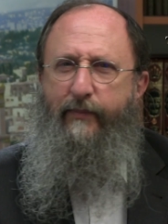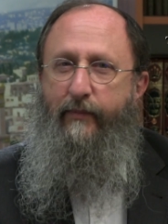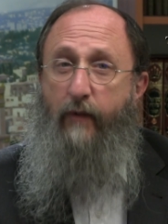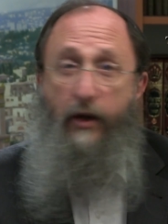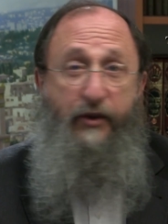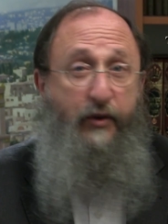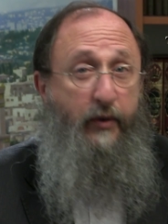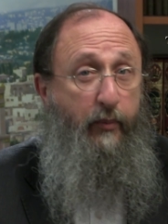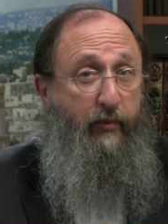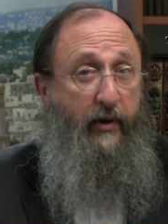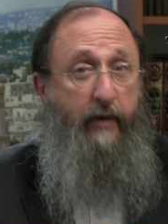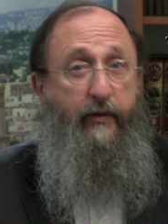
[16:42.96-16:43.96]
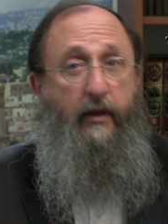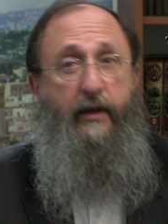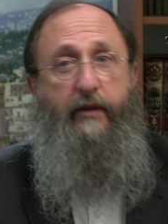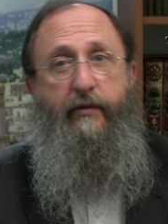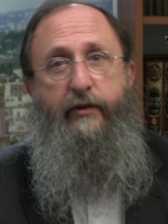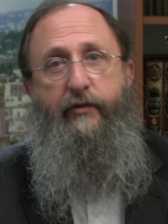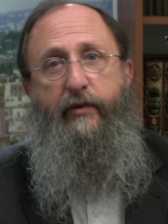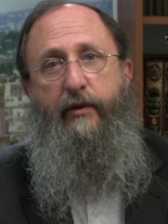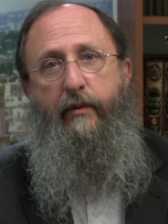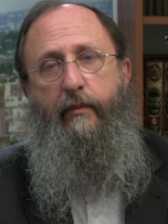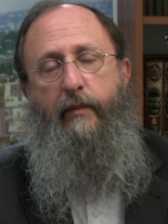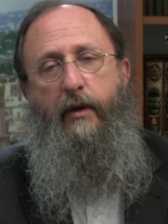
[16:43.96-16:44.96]
Not so the bread of the land of
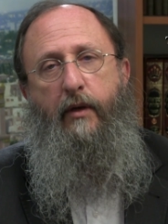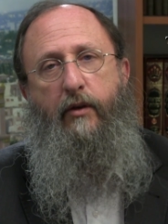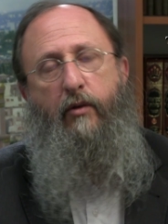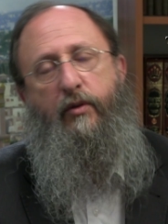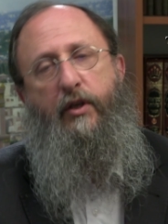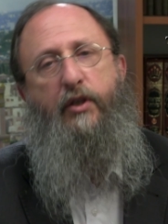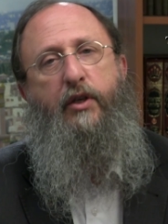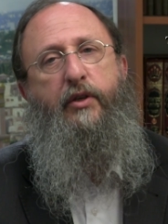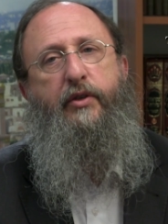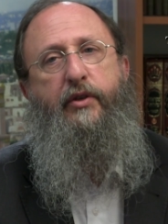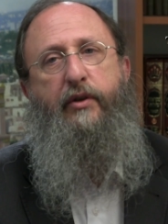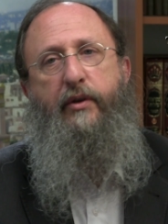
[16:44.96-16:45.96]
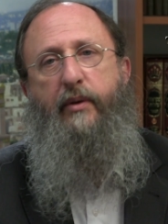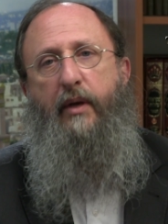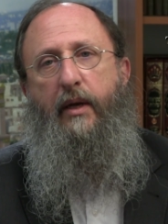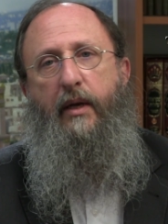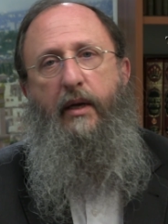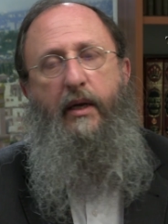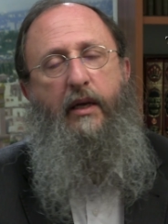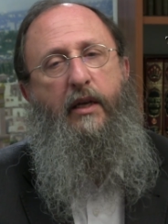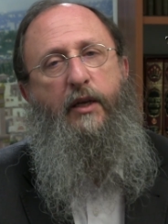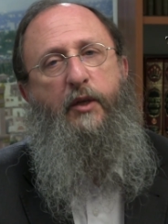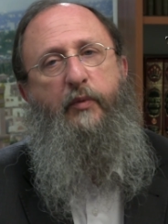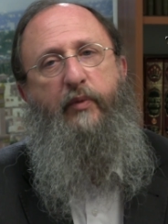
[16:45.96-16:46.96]
Israel. No such concern.
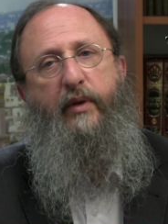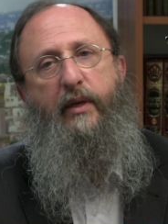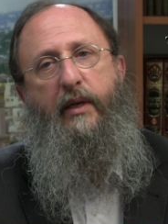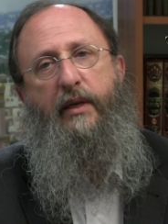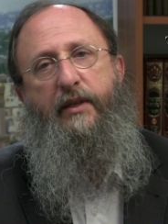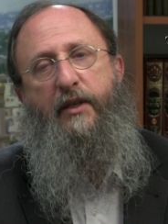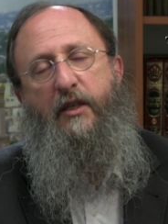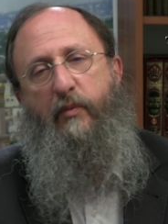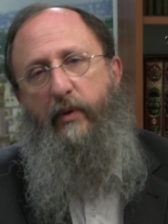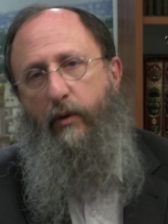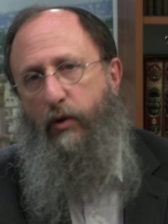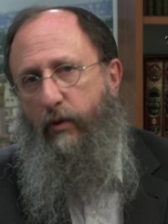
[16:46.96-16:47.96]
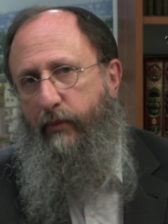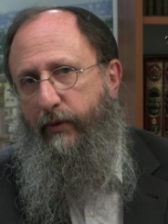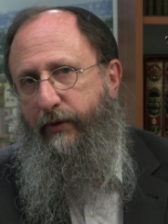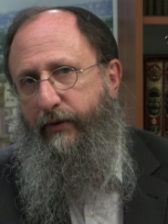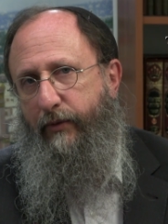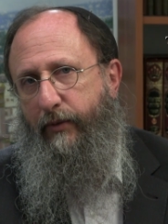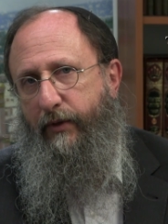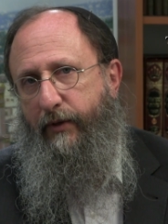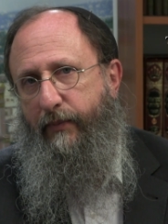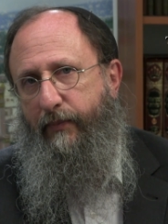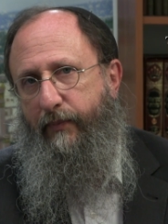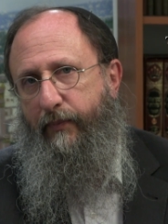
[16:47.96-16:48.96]
Eating its bread is a spiritual pursuit.